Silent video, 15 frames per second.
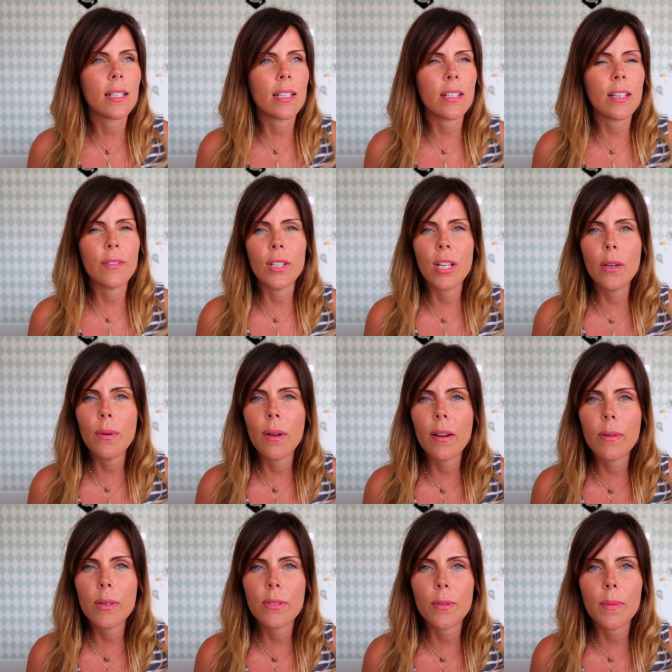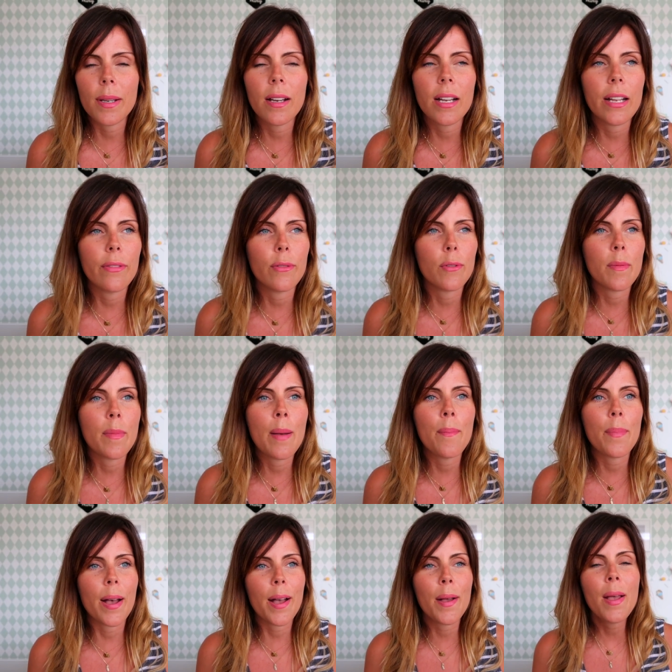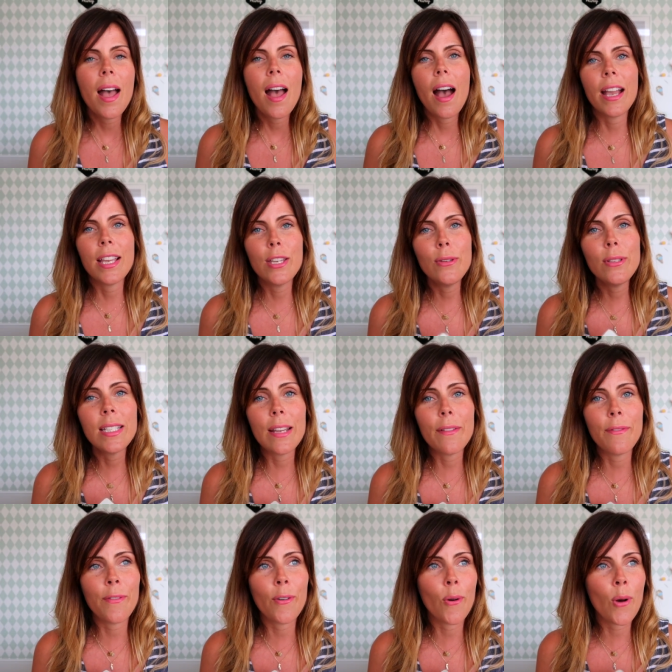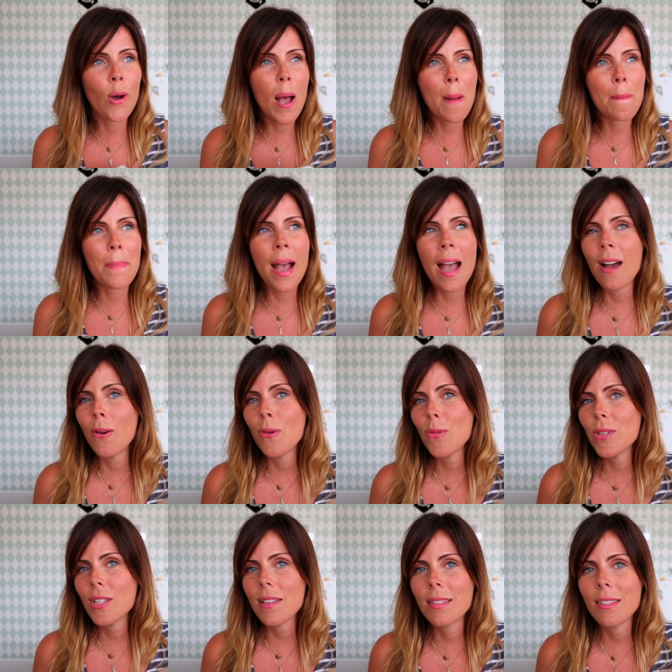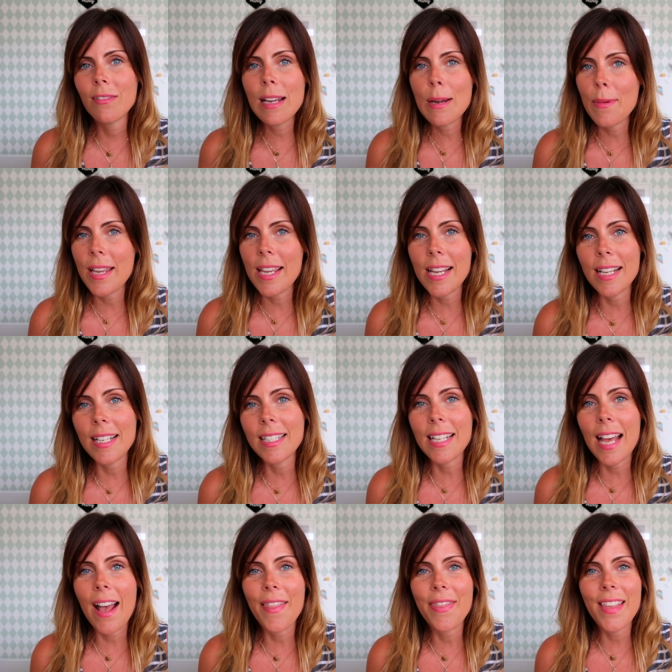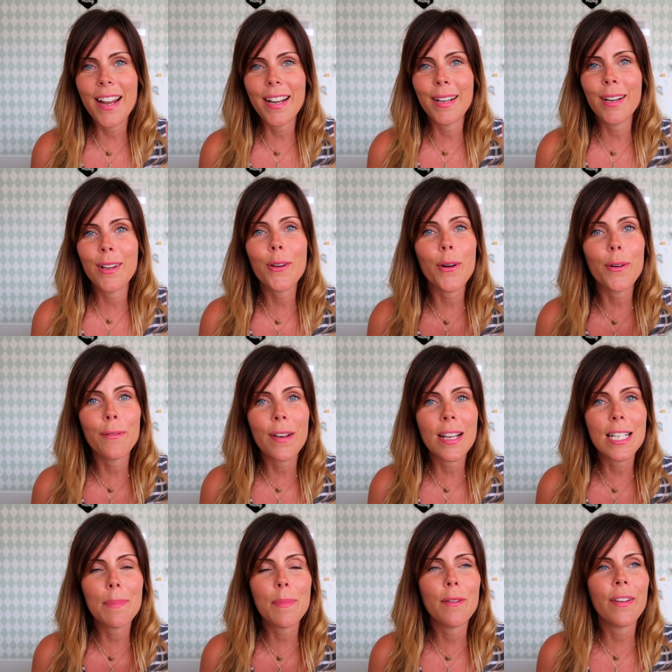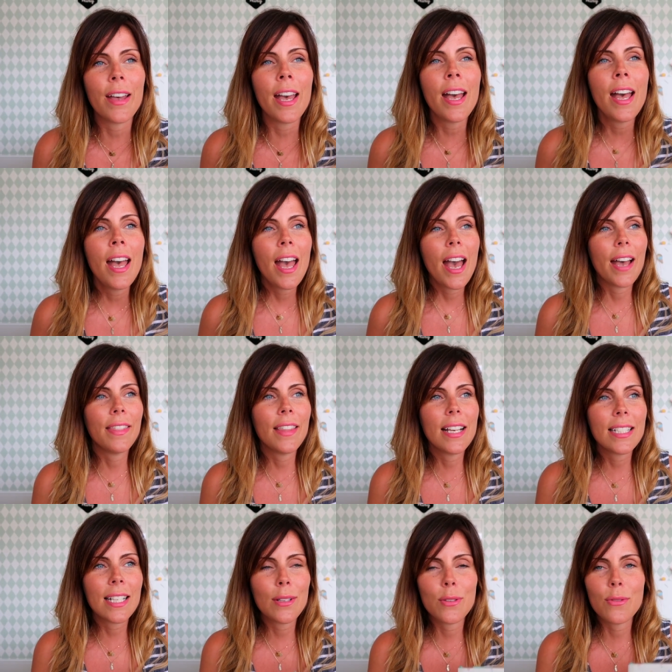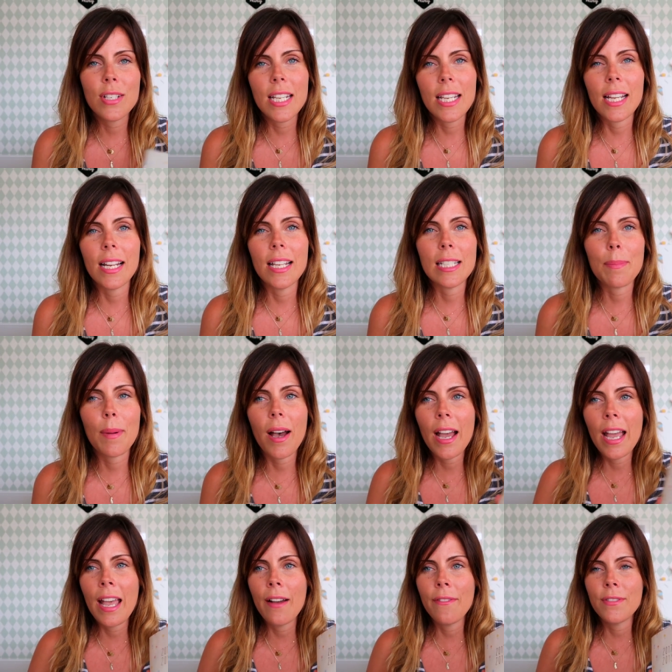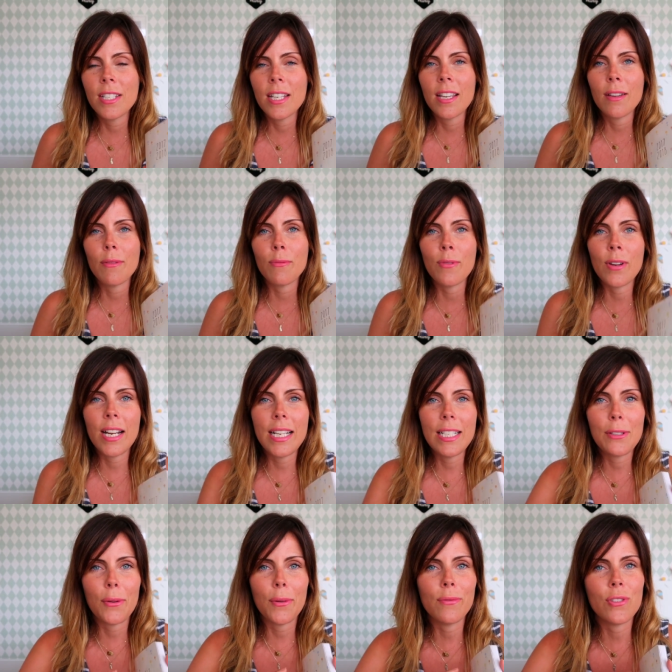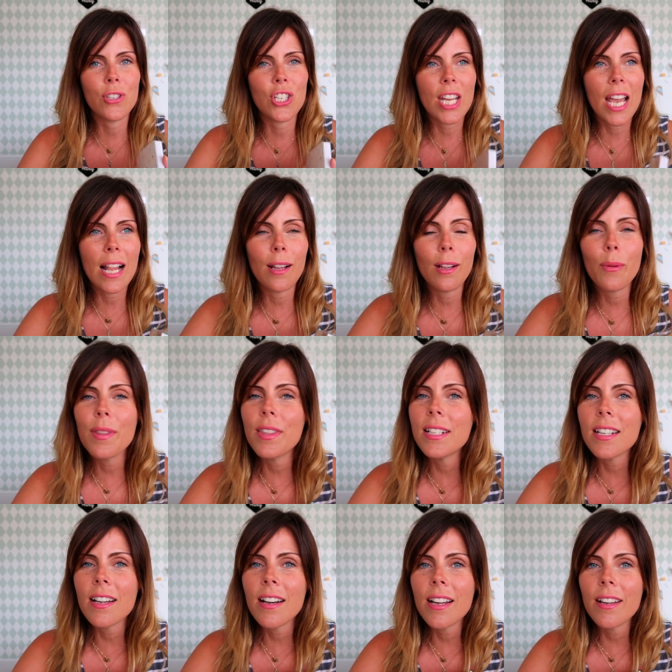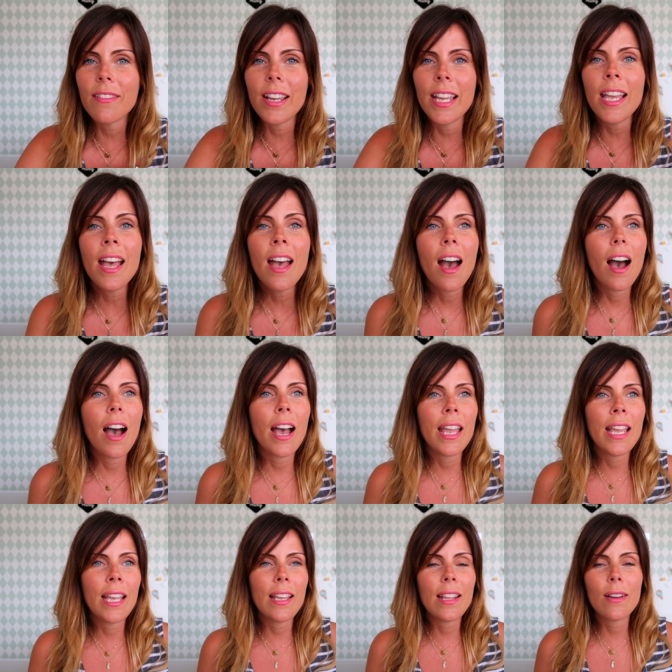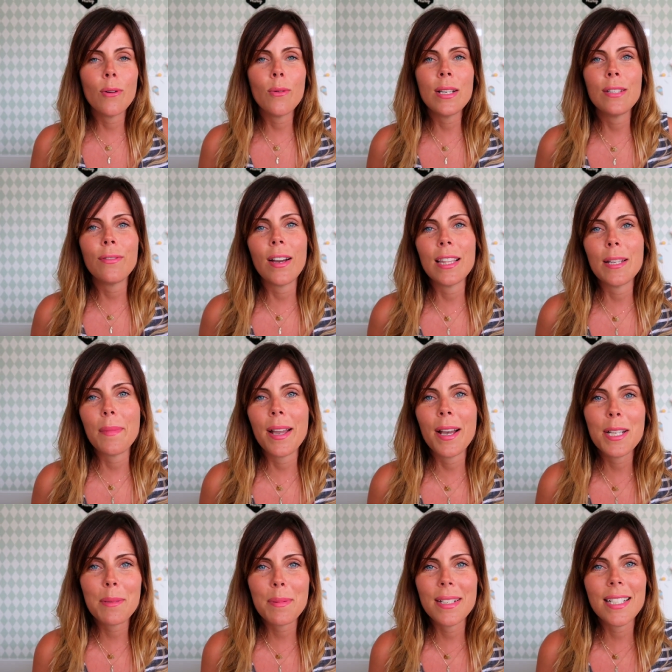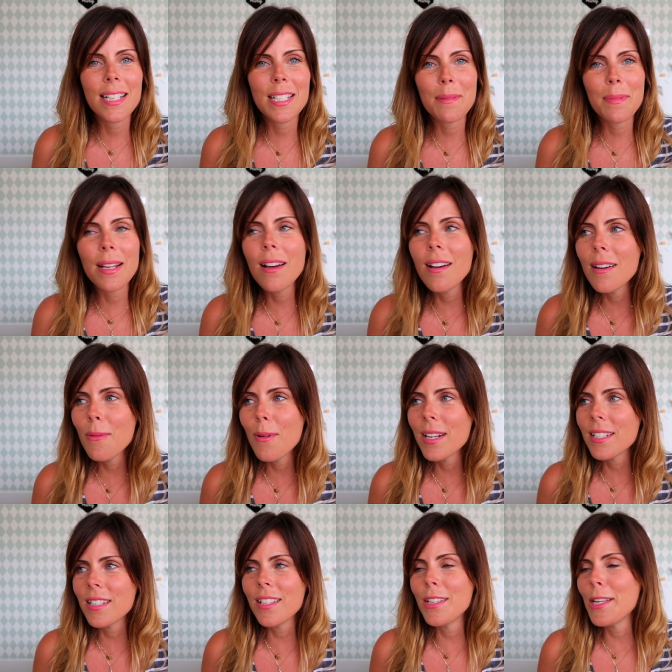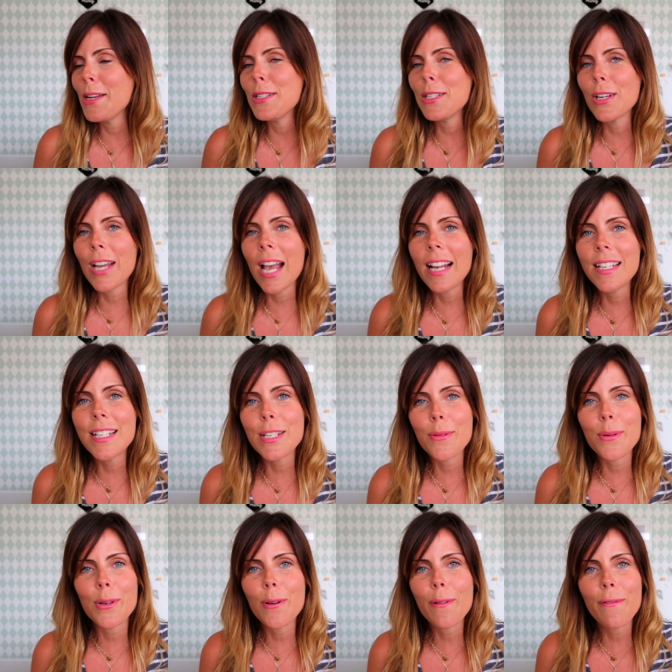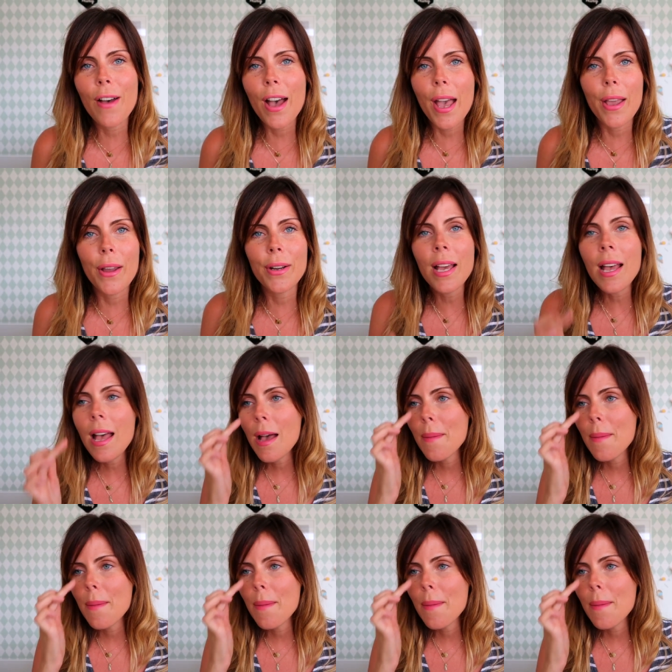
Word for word: I don't even know where it was from, I can't even remember. I used it for about three weeks and then got fed up of it. And that sounds ridiculous, but I have to really sort of gel with a diary. I always find that my husband says to me, oh, why don't you use your calendar on your phone?